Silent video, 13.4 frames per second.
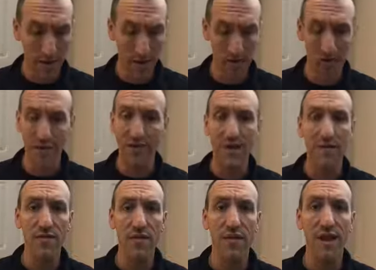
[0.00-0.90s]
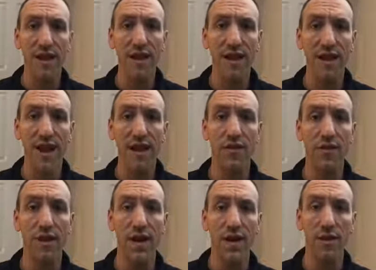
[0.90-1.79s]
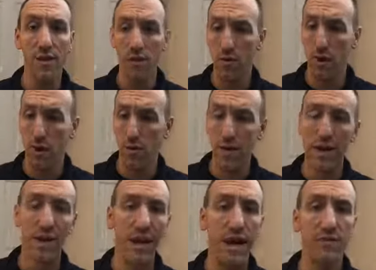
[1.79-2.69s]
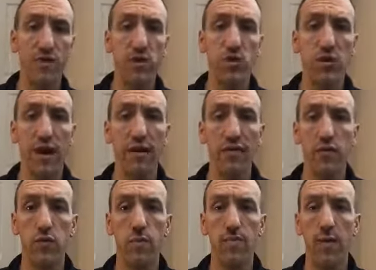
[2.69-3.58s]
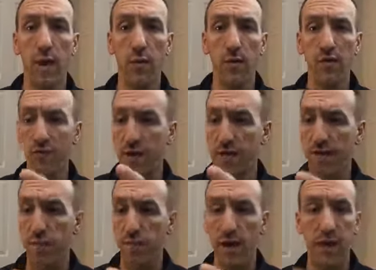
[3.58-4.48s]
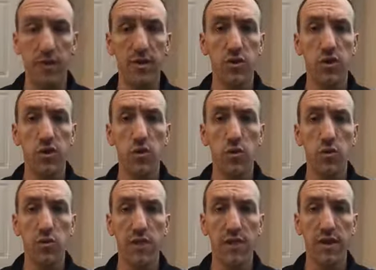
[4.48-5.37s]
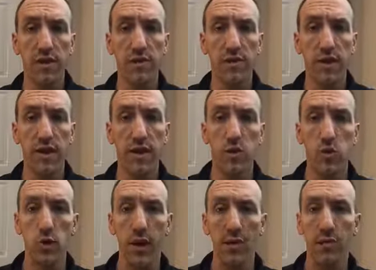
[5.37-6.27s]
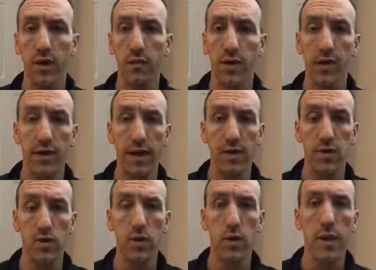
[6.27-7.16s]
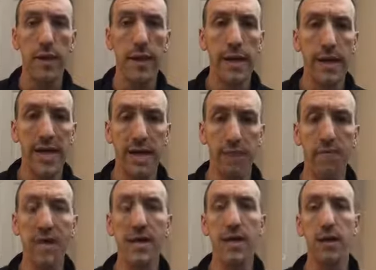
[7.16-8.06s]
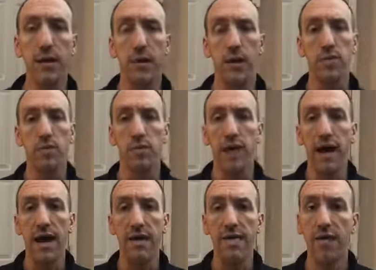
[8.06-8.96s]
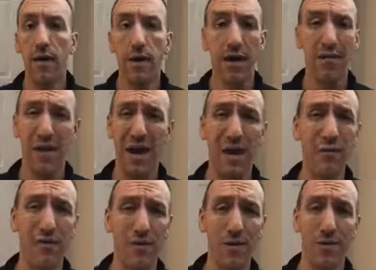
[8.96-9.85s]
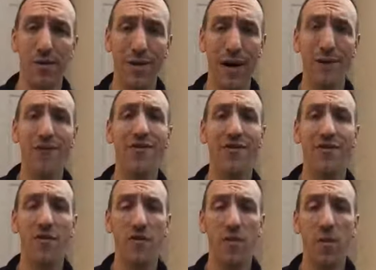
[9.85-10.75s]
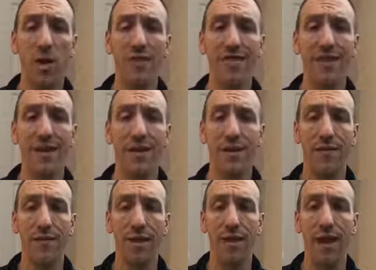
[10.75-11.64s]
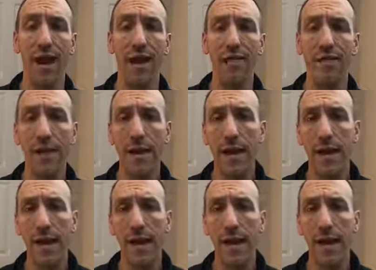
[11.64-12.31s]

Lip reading: In seventh grade and eighth grade, we didn't have junior high school. I went straight from elementary school in seventh grade to eighth grade, went to high school. And me and a couple of guys, I was little. I was the smallest kid in the class.